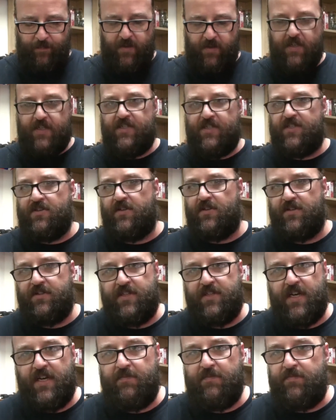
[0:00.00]
This has got
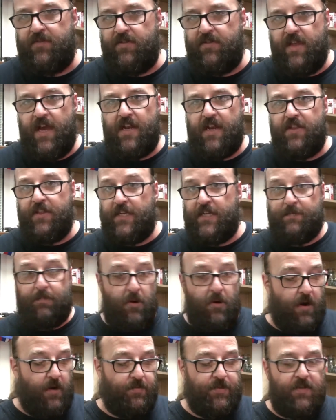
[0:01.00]
dirt. None of these
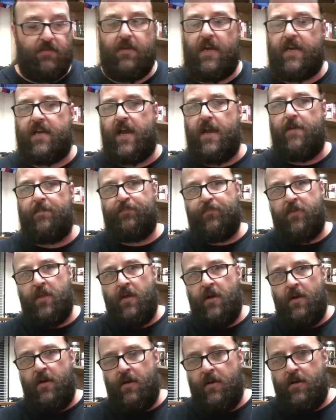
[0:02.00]
pipes. Okay,
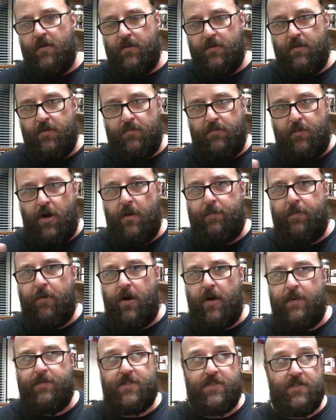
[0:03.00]
my
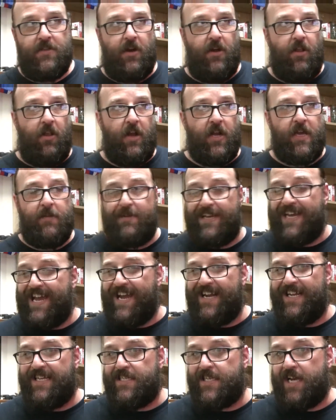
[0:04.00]
pipes are like a
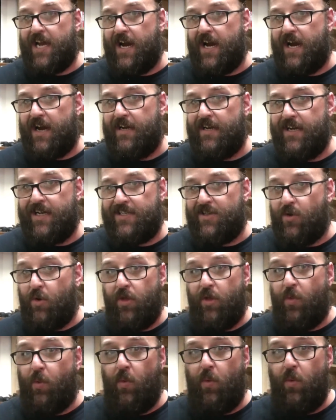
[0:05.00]
mechanic's car. It's
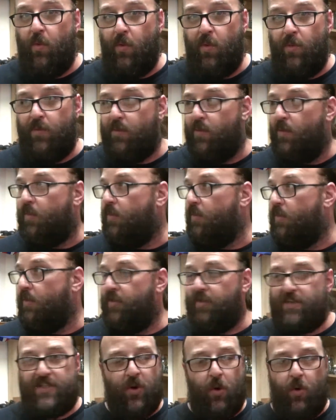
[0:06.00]

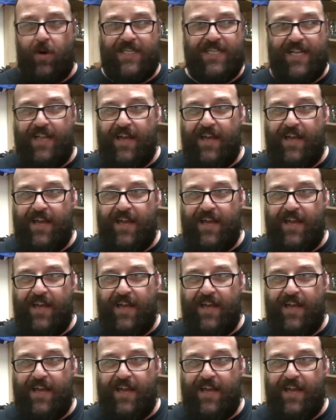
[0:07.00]
always the